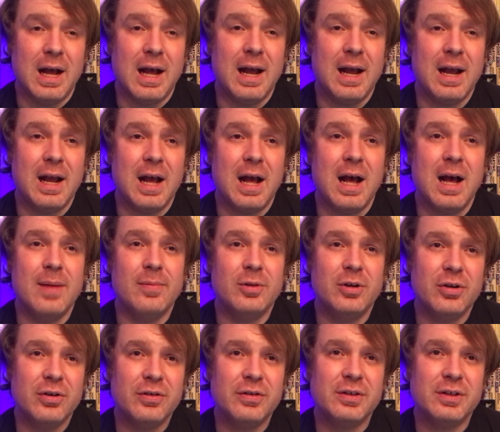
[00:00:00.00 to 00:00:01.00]
I, I'm
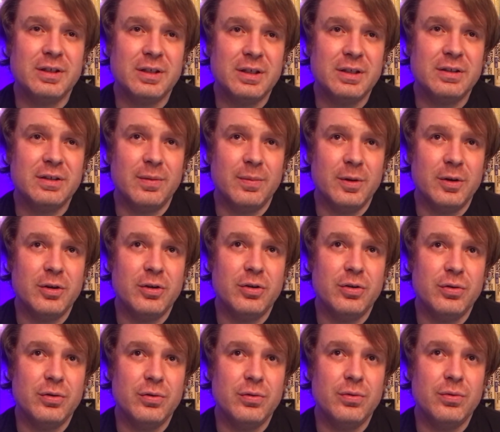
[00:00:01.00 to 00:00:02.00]
curious to see someone
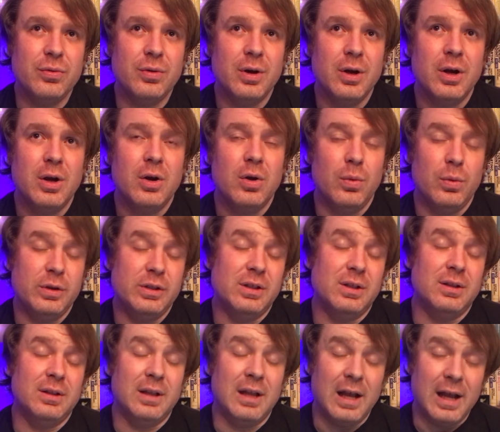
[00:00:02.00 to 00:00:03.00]
who was
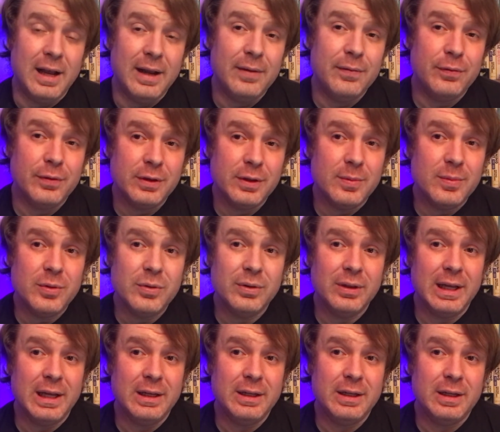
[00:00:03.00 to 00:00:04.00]
alive when the moon
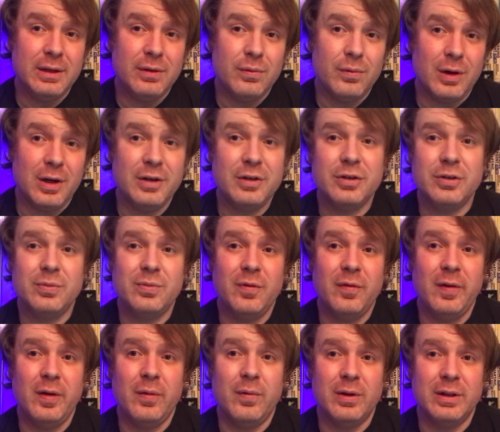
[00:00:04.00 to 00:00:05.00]
landing watch this
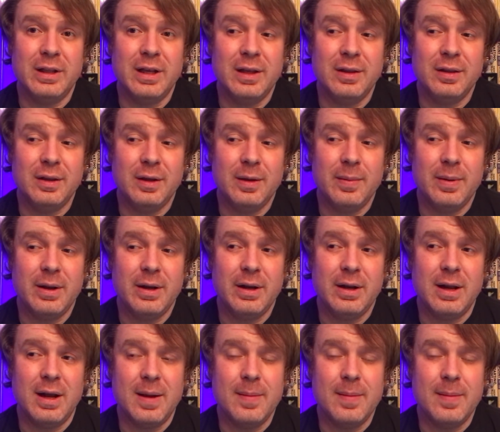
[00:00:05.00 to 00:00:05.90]
movie and what they think about it.